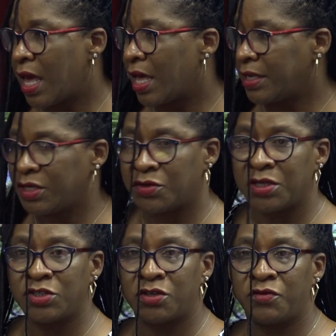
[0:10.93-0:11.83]
At the
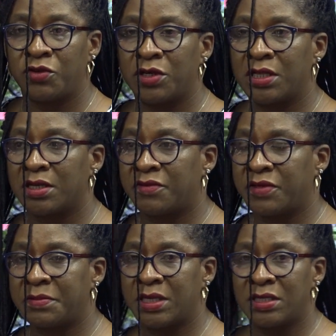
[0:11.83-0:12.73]
Unit of Local
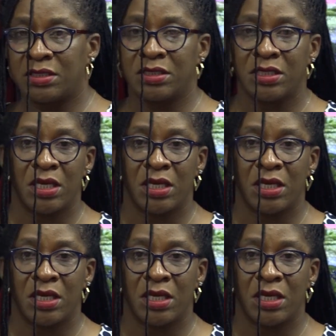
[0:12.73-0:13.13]
Government,